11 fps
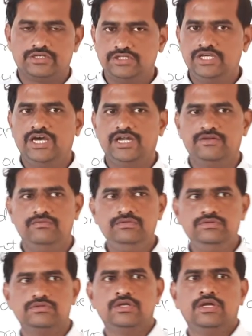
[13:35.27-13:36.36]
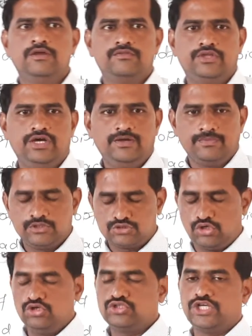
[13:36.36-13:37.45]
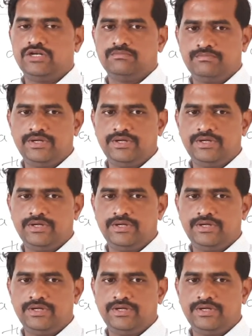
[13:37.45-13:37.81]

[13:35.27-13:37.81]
Here the solution,